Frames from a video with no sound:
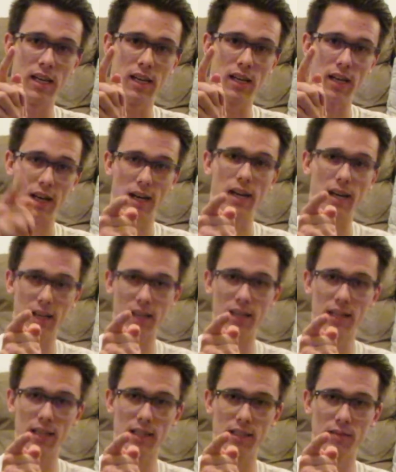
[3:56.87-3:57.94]
What
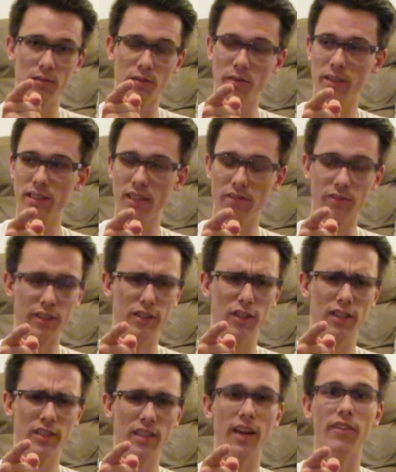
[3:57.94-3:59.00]
do I say? Fish
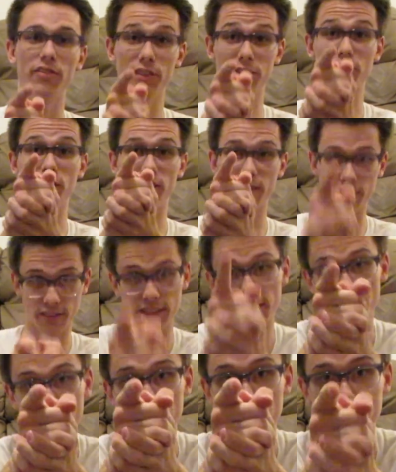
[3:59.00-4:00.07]
on? Yeah, fish on. I'll see you
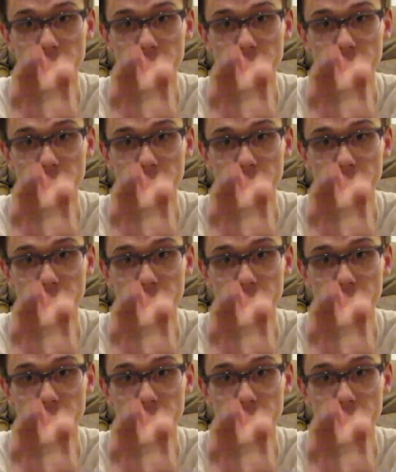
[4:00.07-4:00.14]
guys next